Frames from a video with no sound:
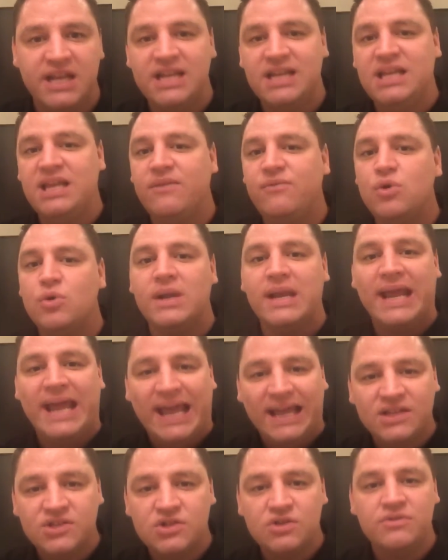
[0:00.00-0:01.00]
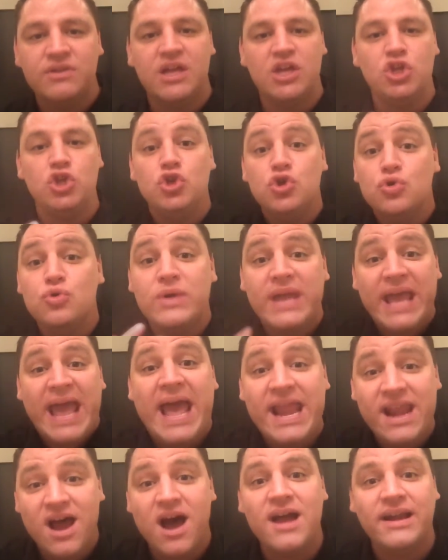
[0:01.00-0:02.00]
and give you an answer that you
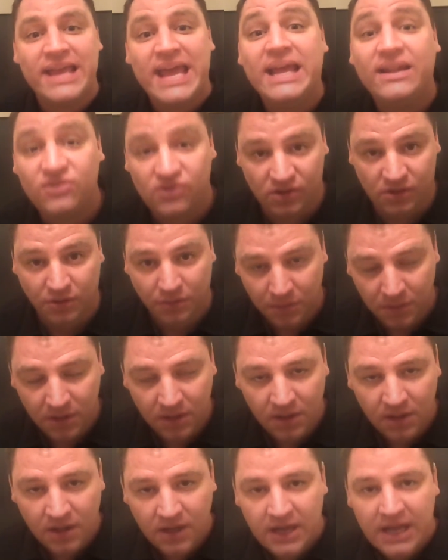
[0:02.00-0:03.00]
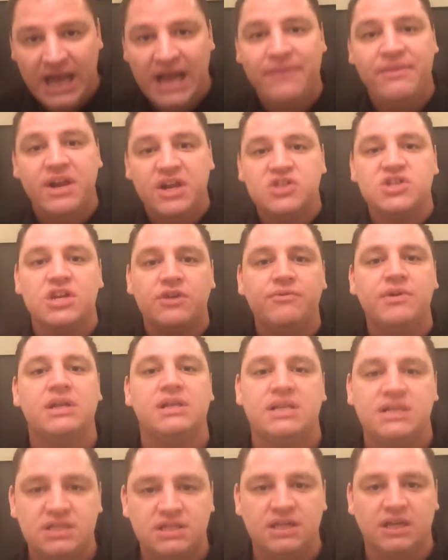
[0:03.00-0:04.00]
cannot get to and that is
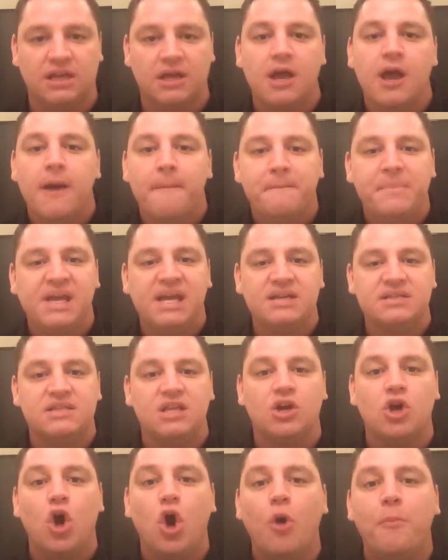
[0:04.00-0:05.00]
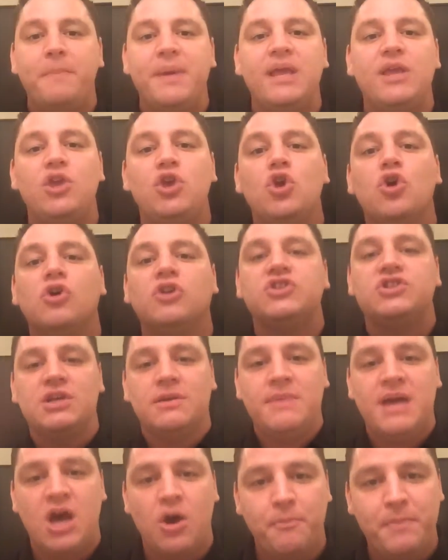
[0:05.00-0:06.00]
unrealistic because they're hoping you'll
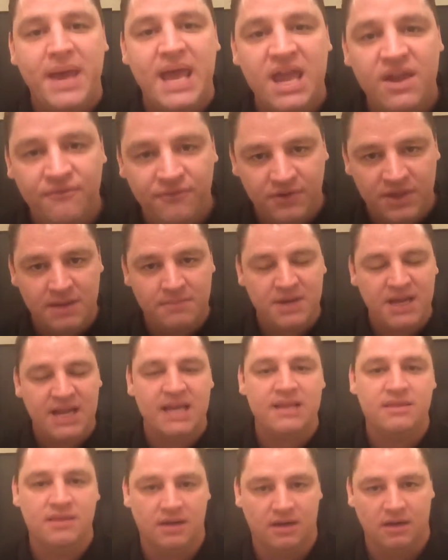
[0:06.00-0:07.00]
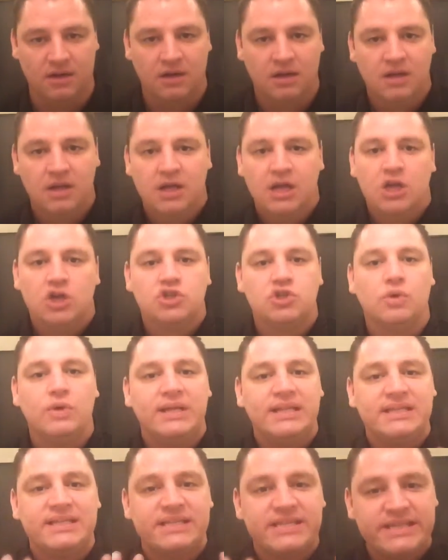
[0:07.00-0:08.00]
somehow pay for them to get there. So
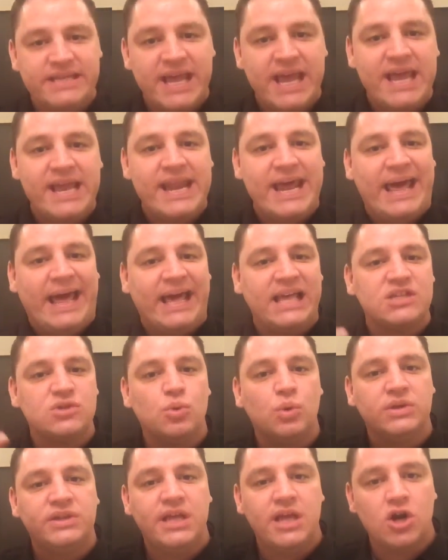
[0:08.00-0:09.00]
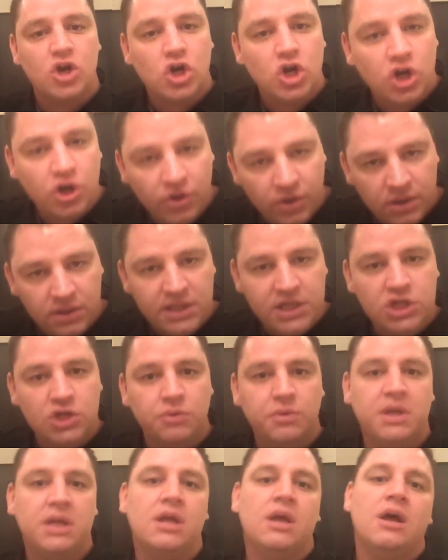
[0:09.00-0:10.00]
instead, ask what they are currently
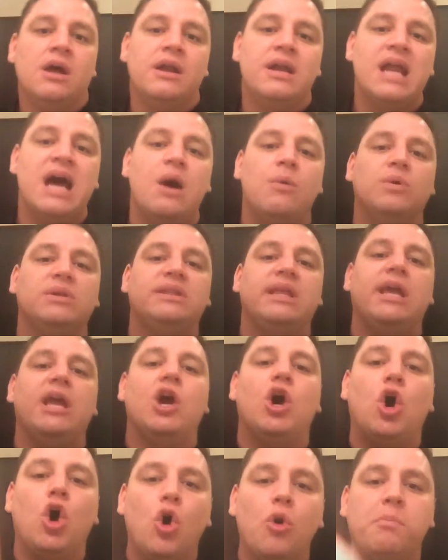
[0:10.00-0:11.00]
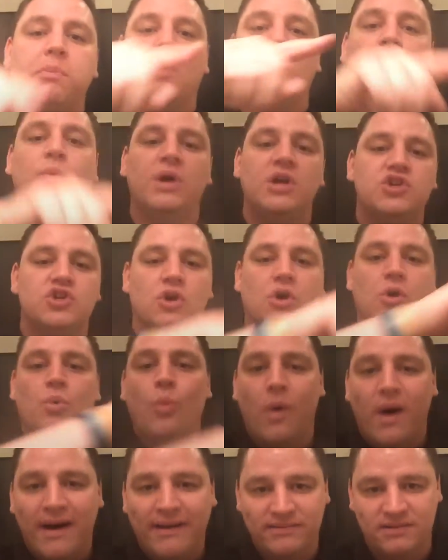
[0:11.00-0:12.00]
doing, not what they hope or wish or
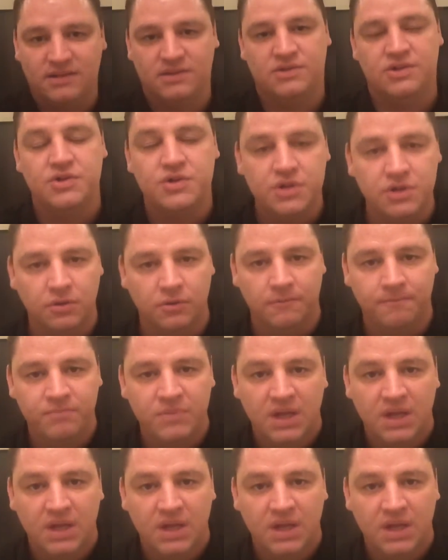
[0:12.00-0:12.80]
want to do.